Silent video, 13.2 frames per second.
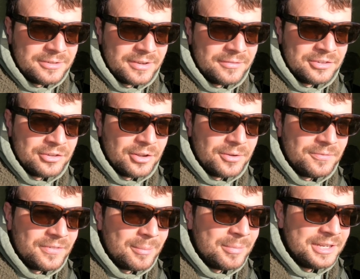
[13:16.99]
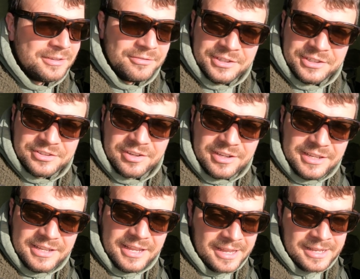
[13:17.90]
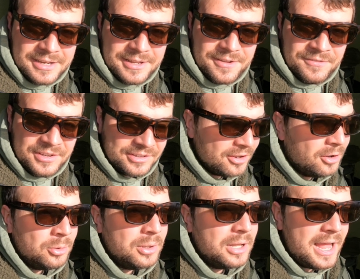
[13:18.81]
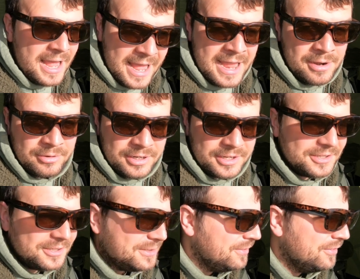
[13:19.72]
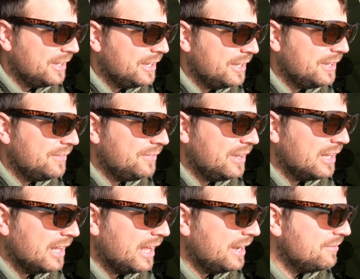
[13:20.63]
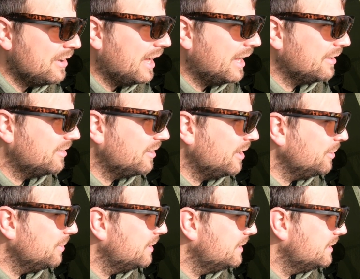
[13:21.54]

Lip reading: In fact, there's not that many fish in this whole area that are like that. So